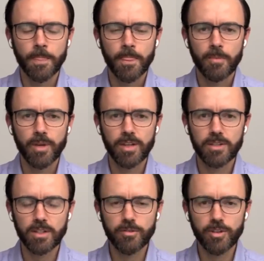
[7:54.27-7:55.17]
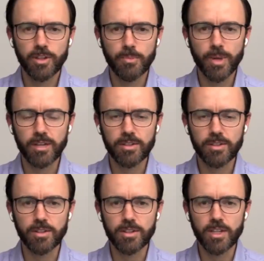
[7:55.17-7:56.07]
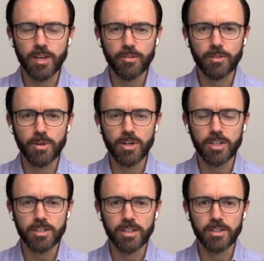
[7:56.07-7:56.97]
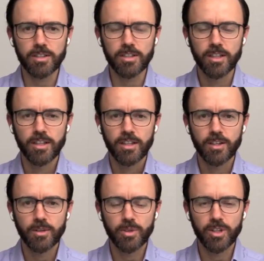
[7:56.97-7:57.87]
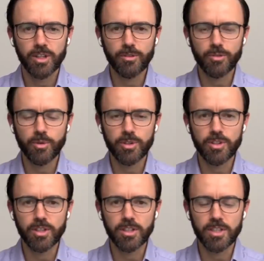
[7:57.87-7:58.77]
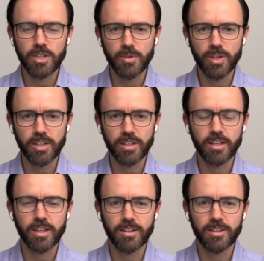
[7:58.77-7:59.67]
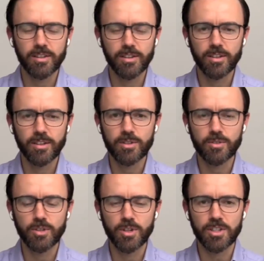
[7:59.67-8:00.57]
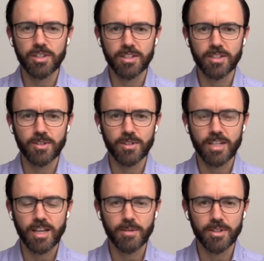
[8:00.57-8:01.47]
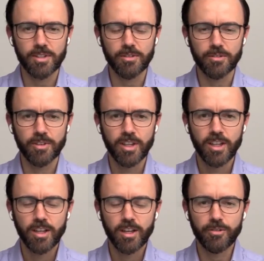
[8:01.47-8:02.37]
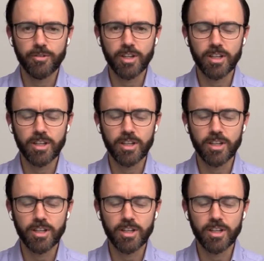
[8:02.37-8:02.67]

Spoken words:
made a significant impact on the South African market. And we're looking forward to continuing those traditions that you established of fearless